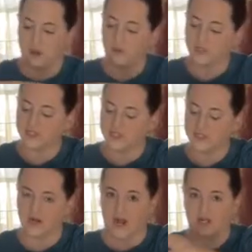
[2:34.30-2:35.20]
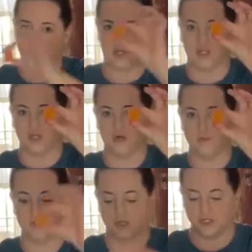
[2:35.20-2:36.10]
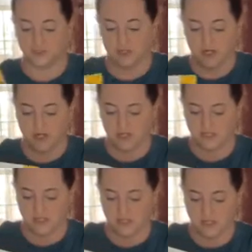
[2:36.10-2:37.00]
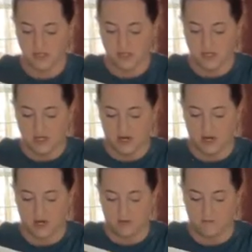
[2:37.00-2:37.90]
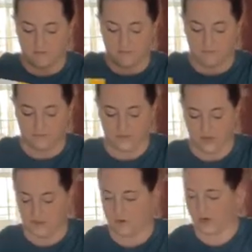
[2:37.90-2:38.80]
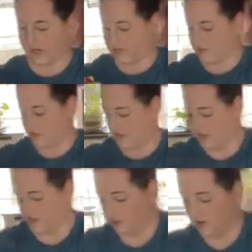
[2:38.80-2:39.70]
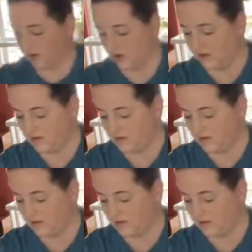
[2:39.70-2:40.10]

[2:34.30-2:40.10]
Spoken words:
as well, which these are actually cubed, which is really nice. And we're going to get those in there. So